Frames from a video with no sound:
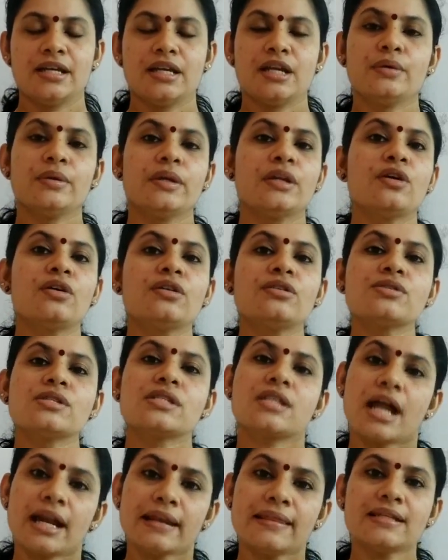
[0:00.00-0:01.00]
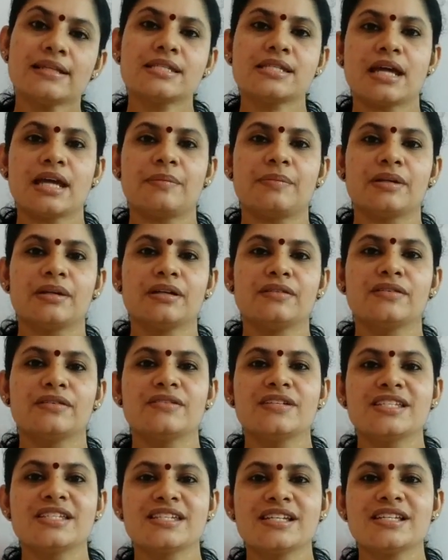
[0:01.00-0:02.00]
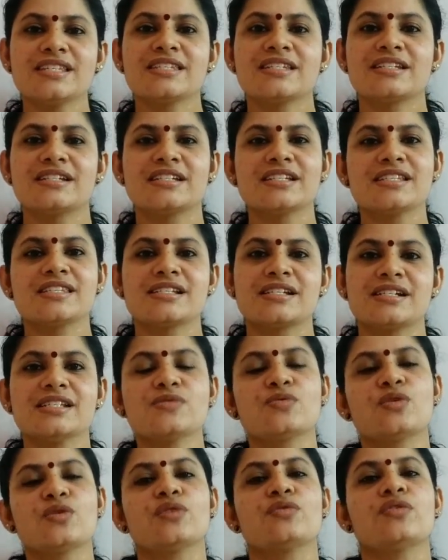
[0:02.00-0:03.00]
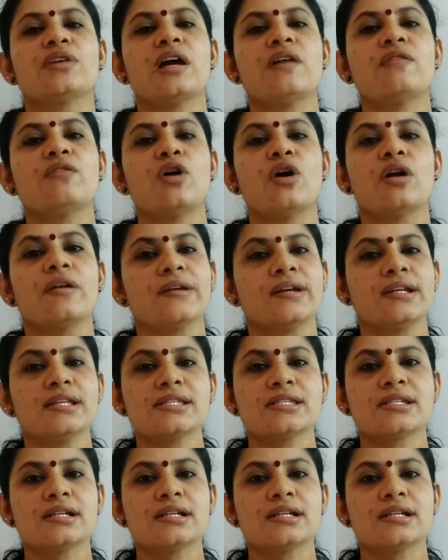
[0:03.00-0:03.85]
Now in order to start the chapter, we will just discuss what we have already